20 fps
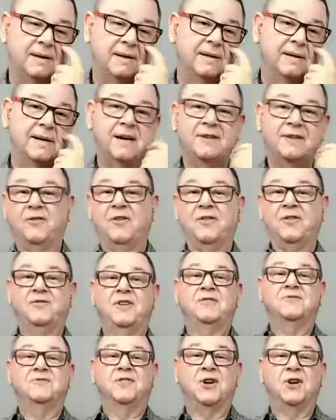I've
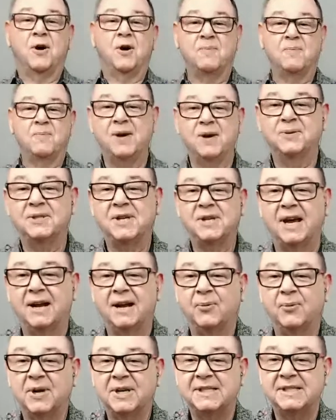even forgotten my own
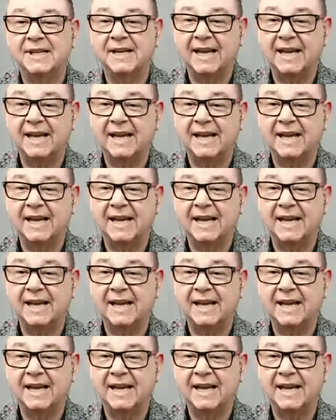title. What is it